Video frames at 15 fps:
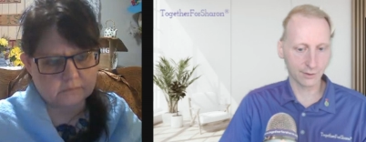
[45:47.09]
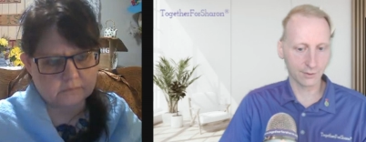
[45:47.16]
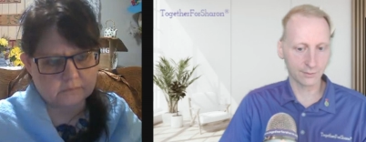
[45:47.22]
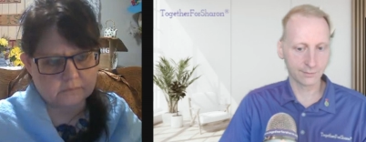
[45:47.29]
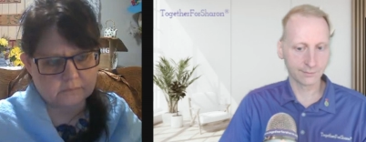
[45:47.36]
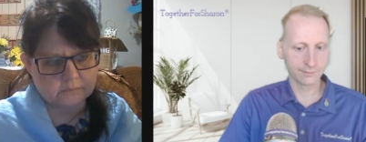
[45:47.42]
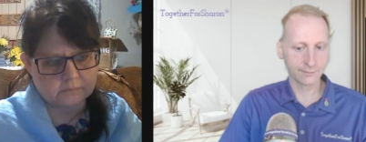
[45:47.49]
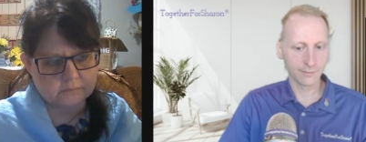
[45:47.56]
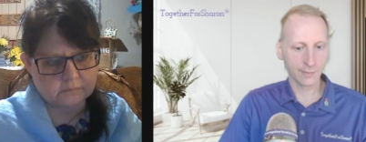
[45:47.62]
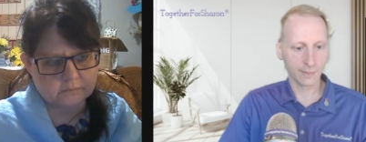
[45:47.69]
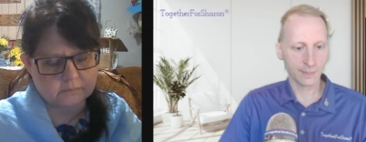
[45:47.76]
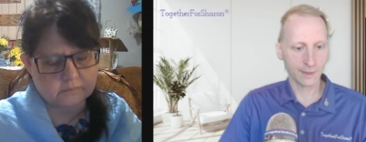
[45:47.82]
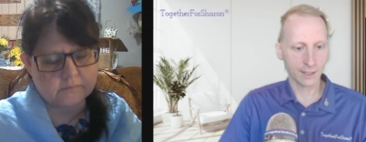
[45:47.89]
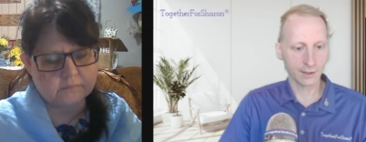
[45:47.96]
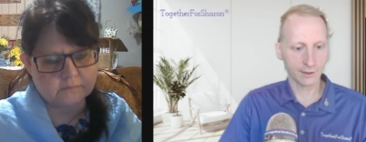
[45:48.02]
Speaker 1: So,
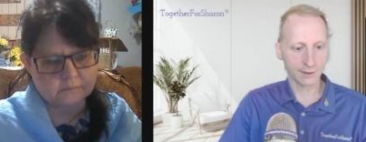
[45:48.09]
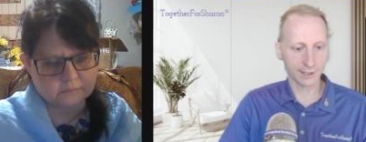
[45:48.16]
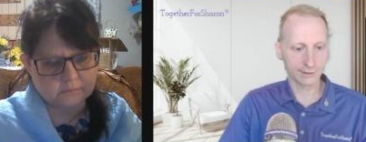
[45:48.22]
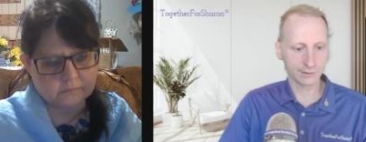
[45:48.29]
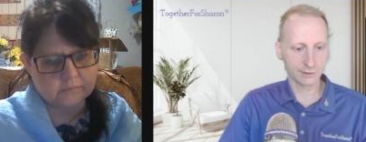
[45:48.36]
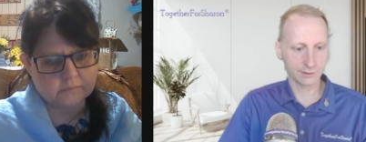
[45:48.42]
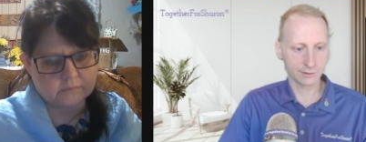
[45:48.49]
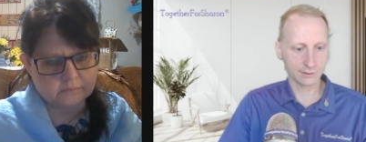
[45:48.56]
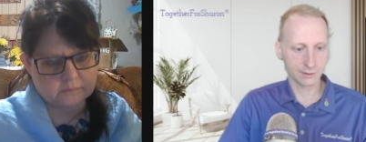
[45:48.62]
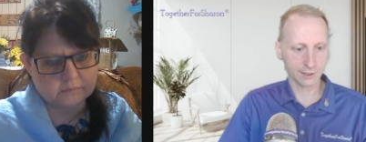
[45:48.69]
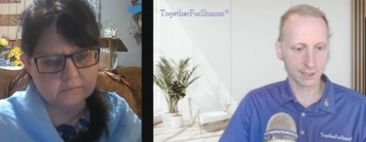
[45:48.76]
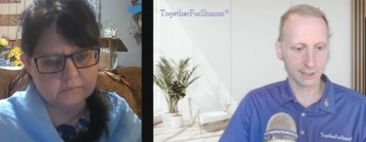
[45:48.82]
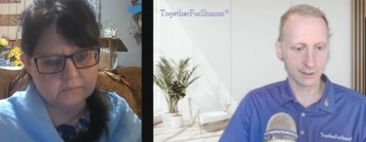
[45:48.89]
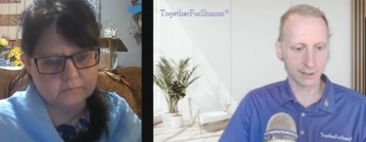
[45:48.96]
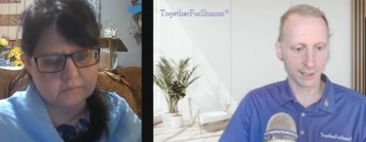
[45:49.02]
you know, that's just
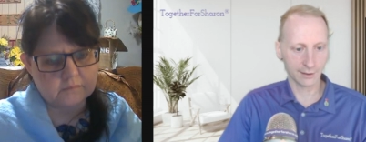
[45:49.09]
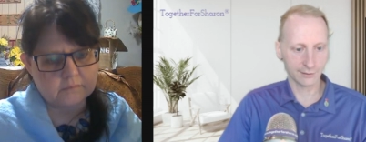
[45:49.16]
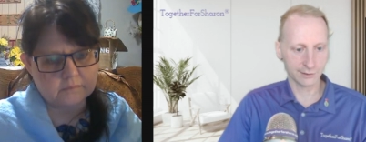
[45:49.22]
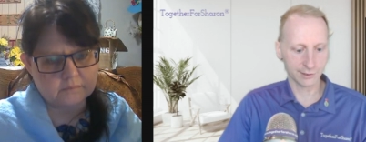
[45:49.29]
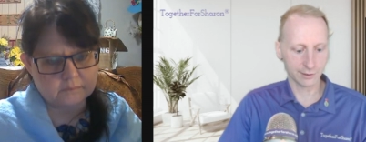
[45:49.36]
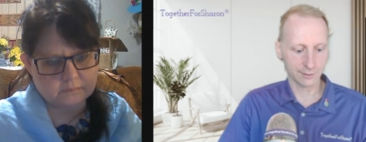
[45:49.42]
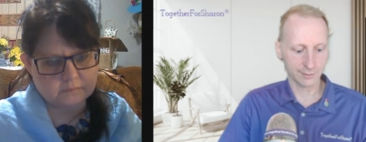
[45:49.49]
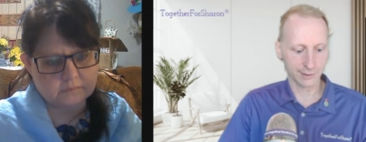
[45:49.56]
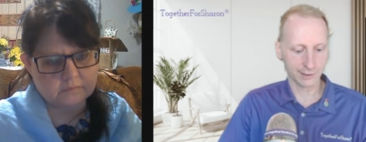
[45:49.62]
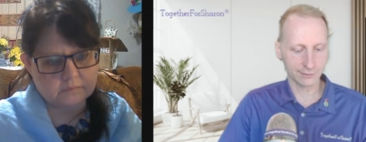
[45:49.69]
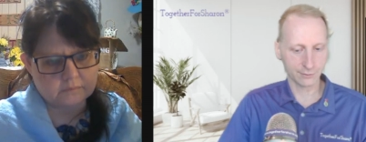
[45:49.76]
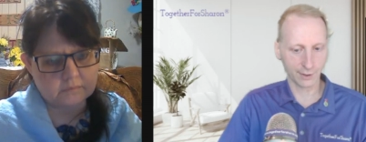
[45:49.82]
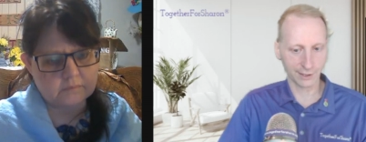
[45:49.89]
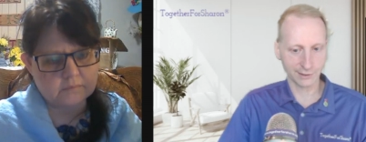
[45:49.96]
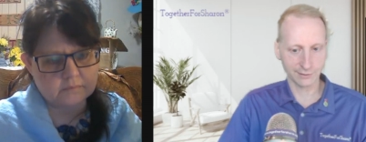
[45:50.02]
again our journey. But
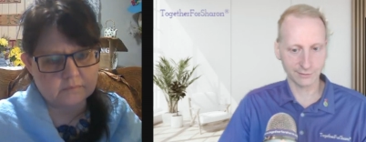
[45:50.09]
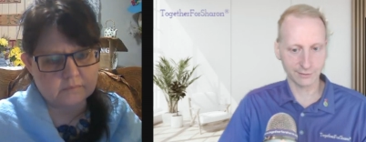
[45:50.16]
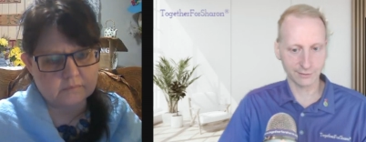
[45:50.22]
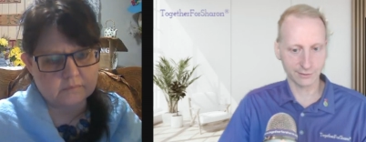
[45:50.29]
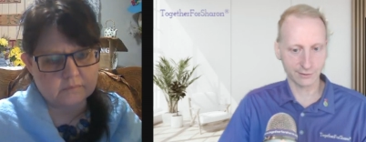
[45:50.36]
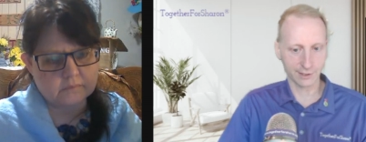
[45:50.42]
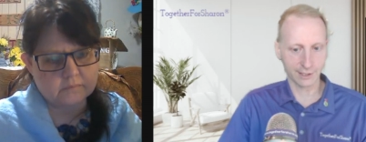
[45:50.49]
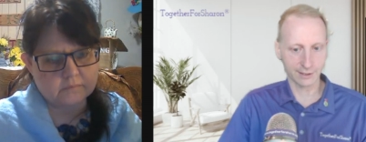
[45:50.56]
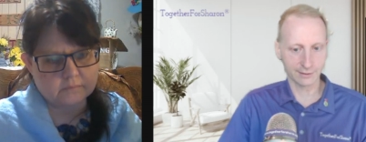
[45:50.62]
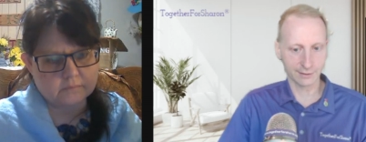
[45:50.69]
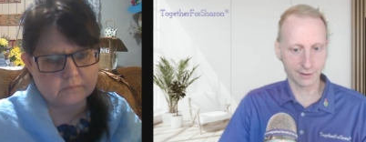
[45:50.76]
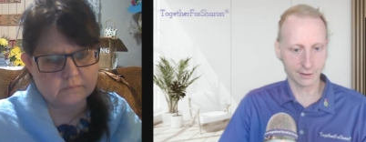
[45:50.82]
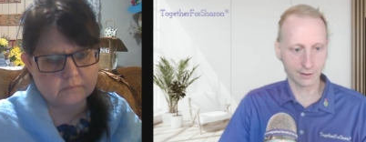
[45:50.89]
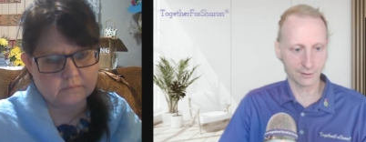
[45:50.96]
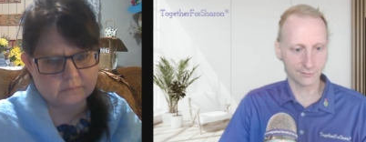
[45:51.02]
these questions are great.
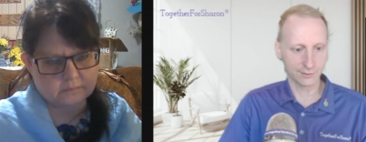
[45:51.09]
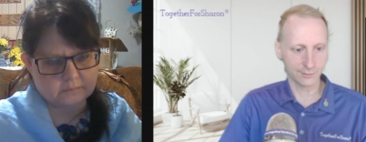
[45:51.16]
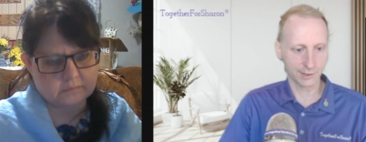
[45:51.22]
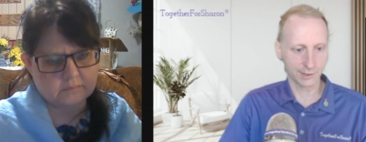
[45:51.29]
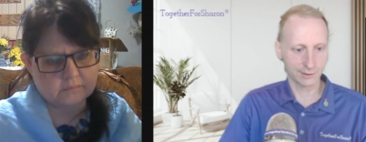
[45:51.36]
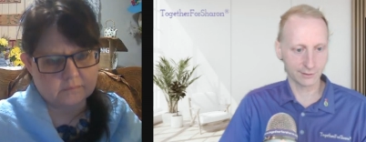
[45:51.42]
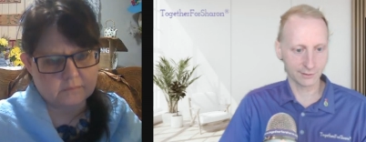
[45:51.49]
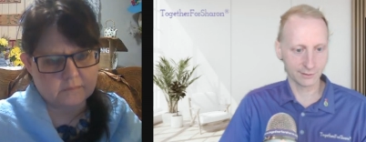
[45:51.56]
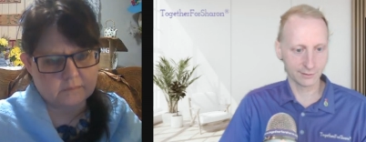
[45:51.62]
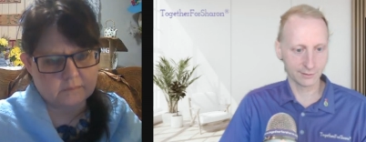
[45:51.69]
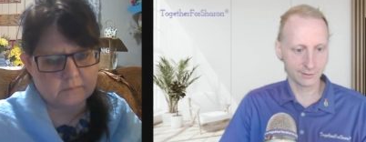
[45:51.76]
I love them all.